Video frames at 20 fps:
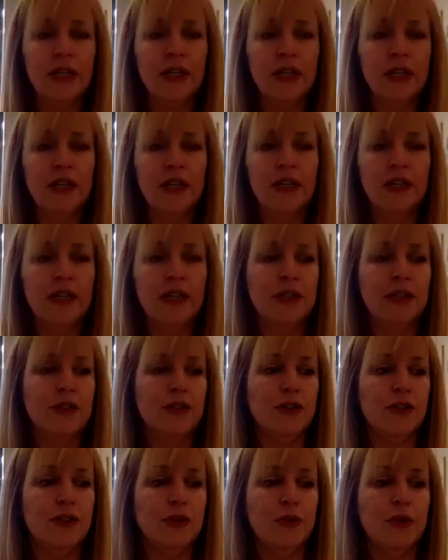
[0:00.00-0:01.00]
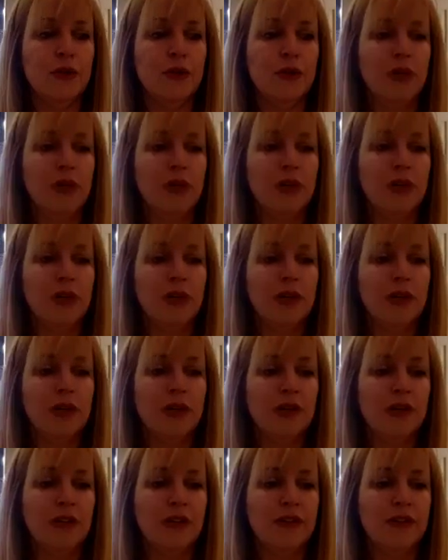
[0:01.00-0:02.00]
and into
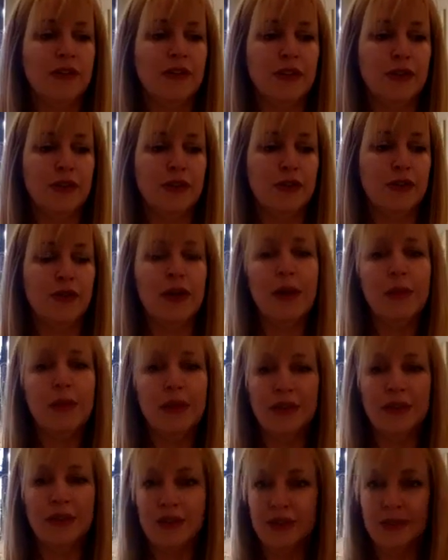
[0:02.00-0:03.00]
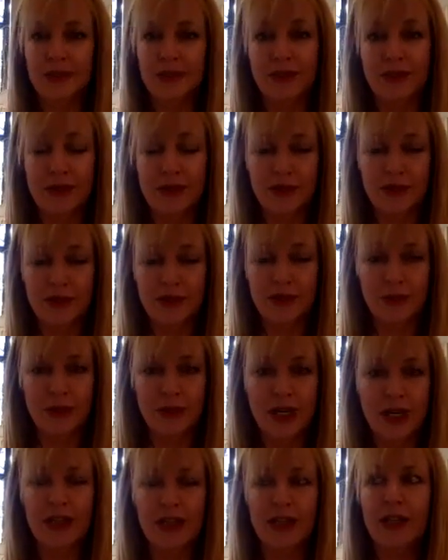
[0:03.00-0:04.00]
all of the trappings of this
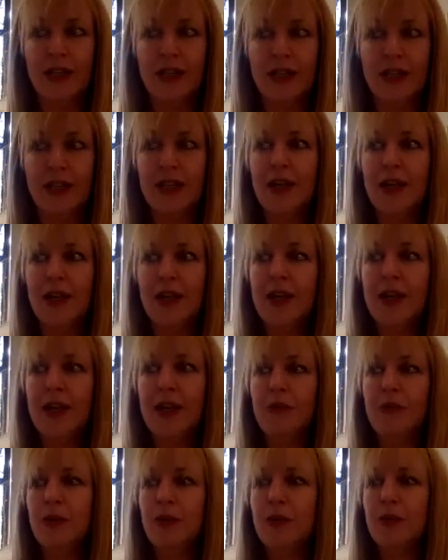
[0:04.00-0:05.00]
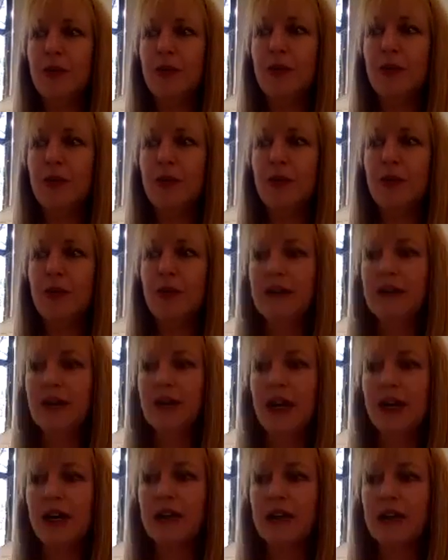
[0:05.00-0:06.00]
reality. But when we look
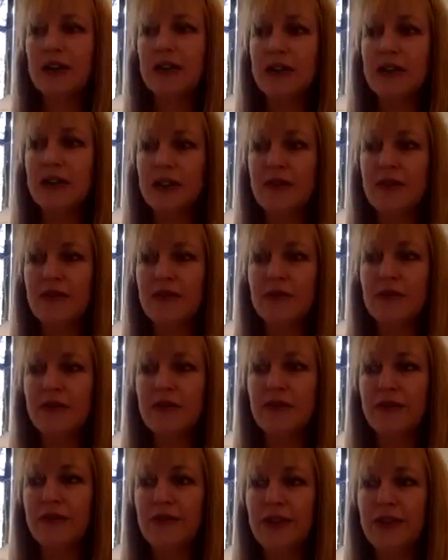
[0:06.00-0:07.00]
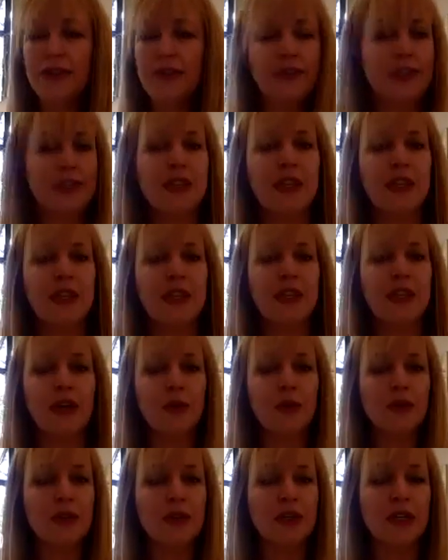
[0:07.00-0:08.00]
at 50,000
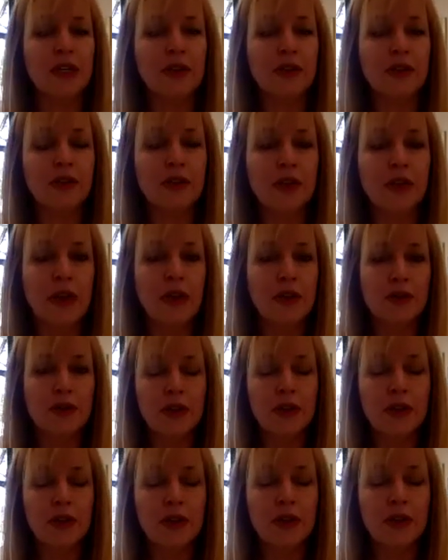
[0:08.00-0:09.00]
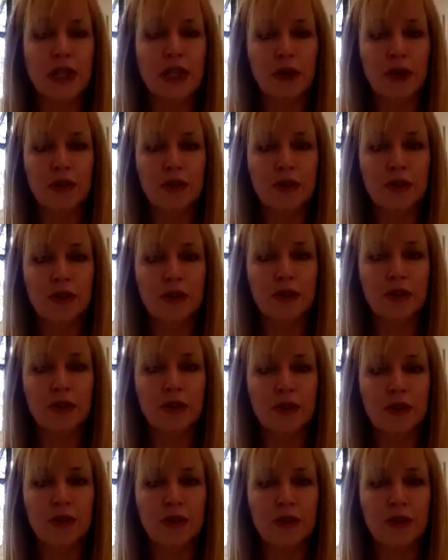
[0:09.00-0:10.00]
years, 100,000
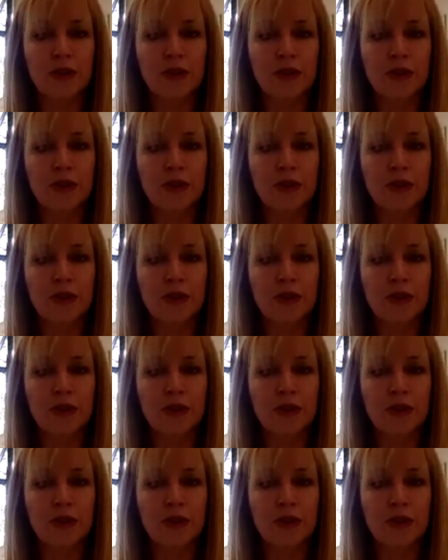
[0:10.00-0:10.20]
years,